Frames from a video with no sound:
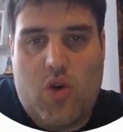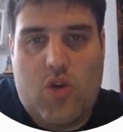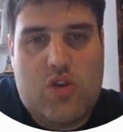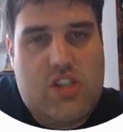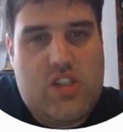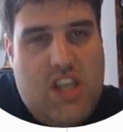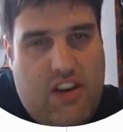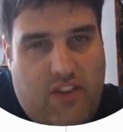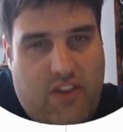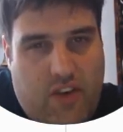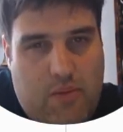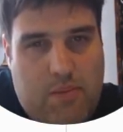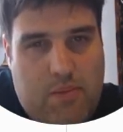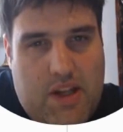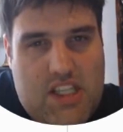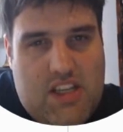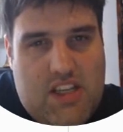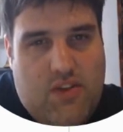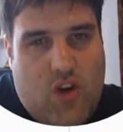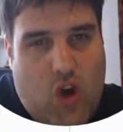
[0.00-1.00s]
different
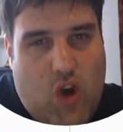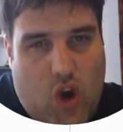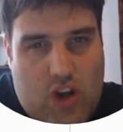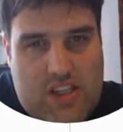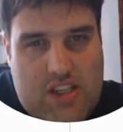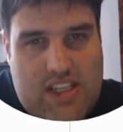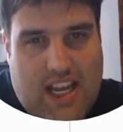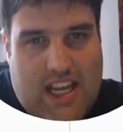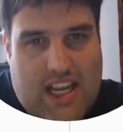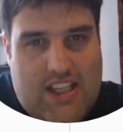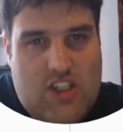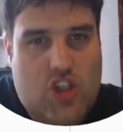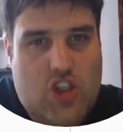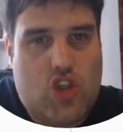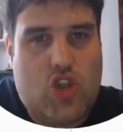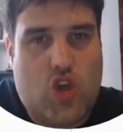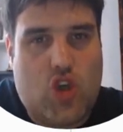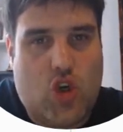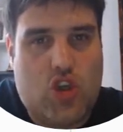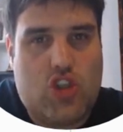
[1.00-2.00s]
bits of content
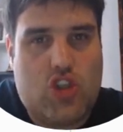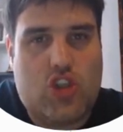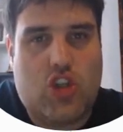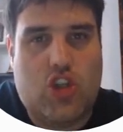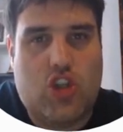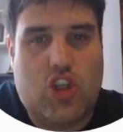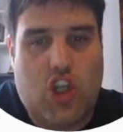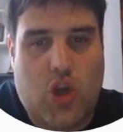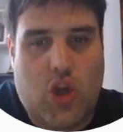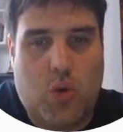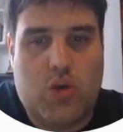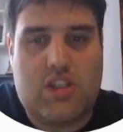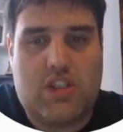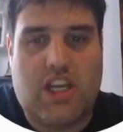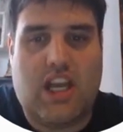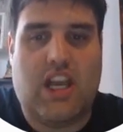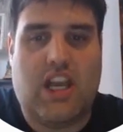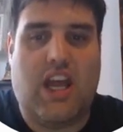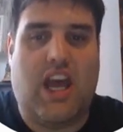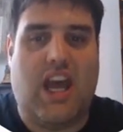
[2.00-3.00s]
just
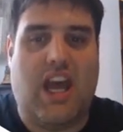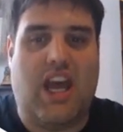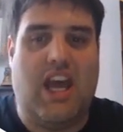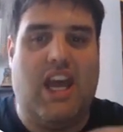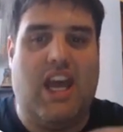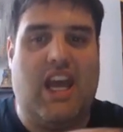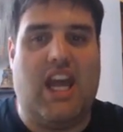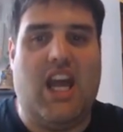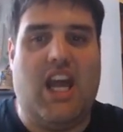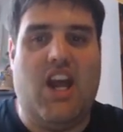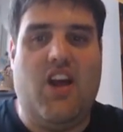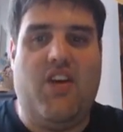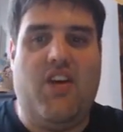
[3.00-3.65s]
using a